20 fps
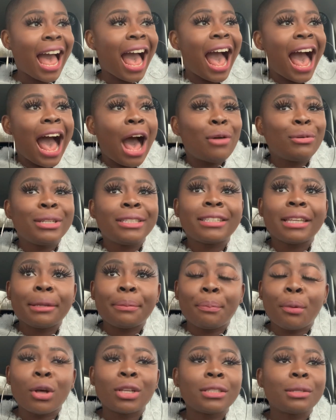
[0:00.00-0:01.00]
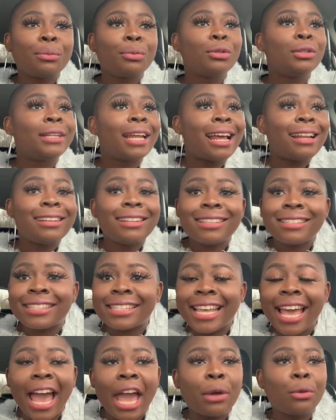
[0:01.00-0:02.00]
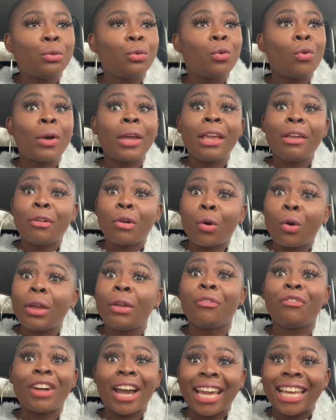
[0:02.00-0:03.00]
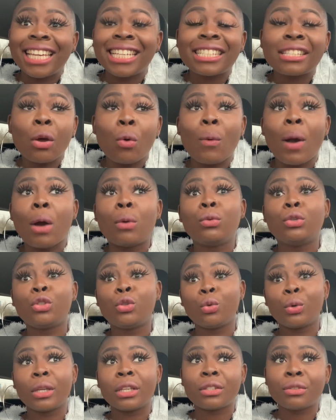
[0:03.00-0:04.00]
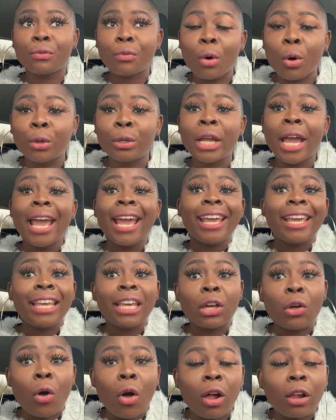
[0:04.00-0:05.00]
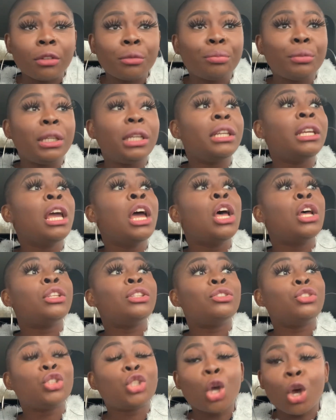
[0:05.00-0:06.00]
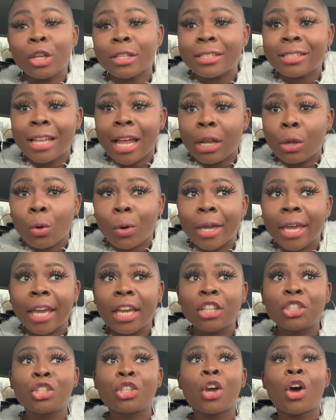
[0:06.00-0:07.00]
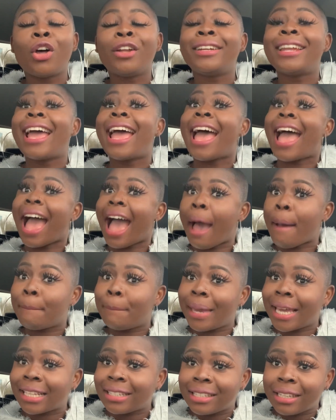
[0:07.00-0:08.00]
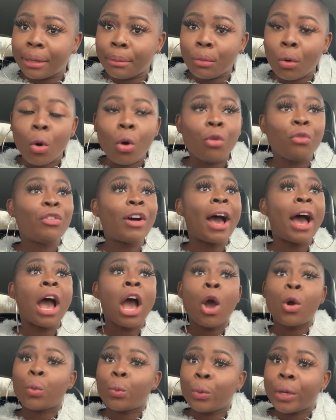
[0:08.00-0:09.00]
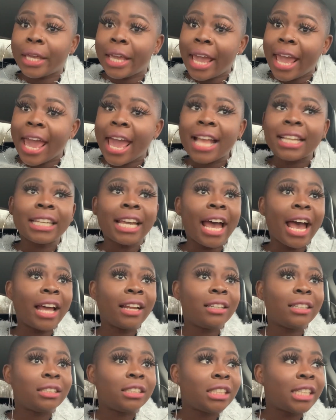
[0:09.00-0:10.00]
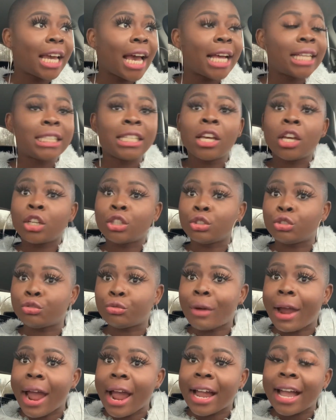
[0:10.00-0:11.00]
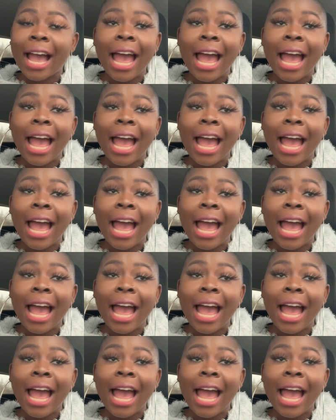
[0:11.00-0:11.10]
how is it possible that this guy will invite? He's the one who took his phone, he called me, chose the location, I met him over, we ate, had a chat, drank,